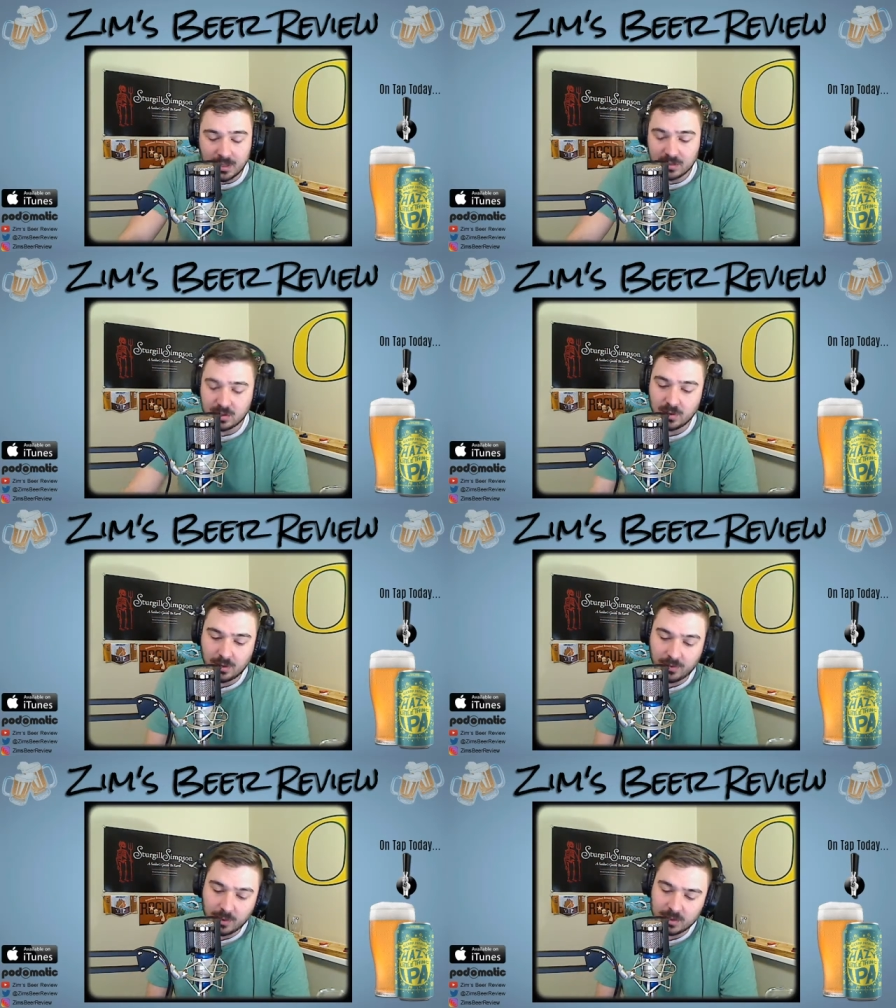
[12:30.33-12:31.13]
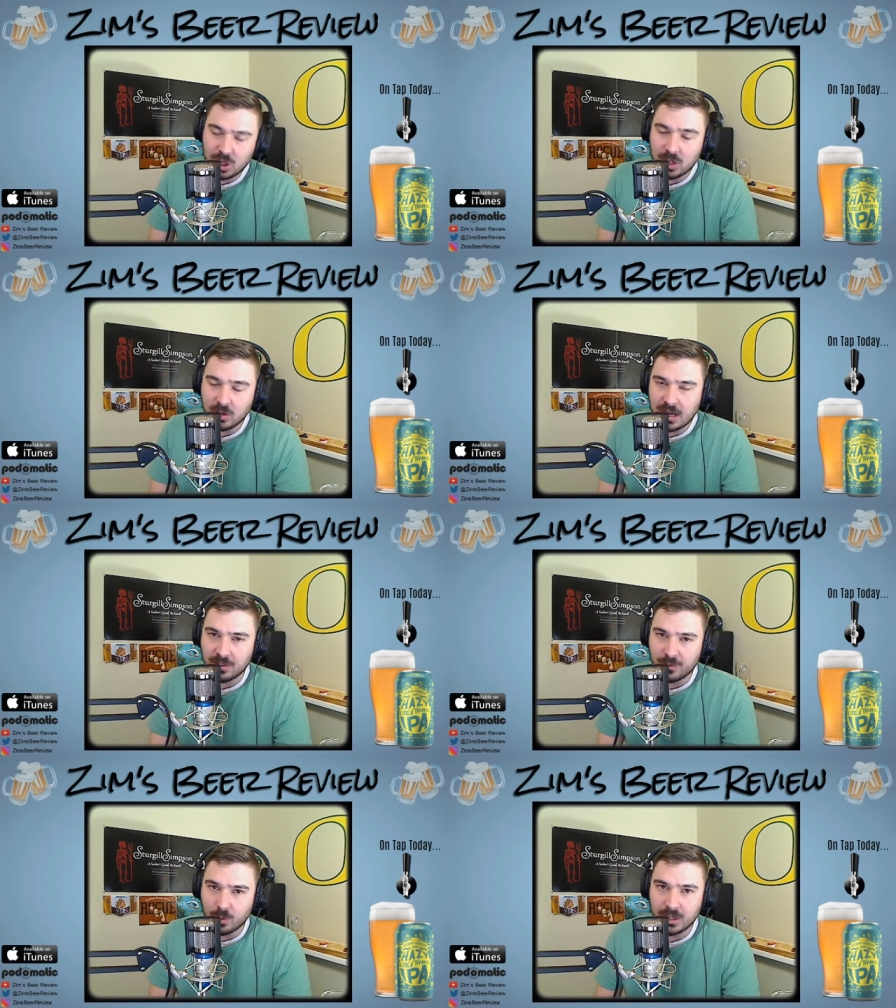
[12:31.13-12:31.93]
But so they're from Chico,
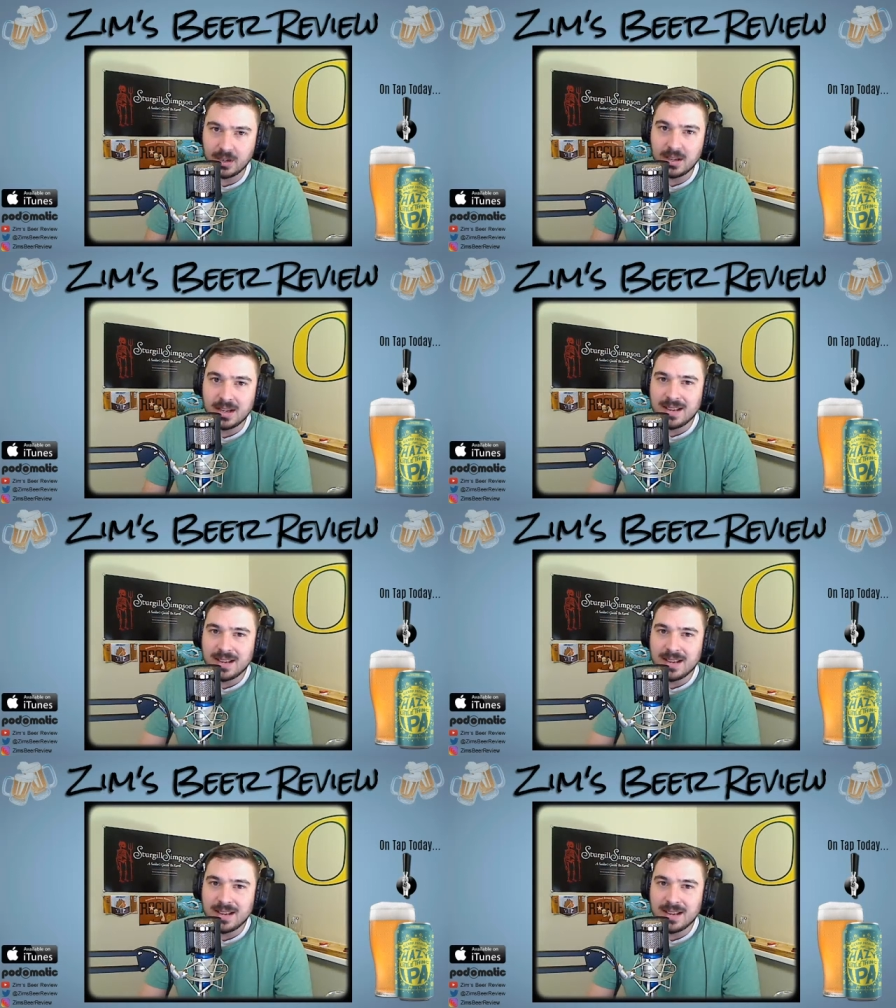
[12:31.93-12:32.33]
California.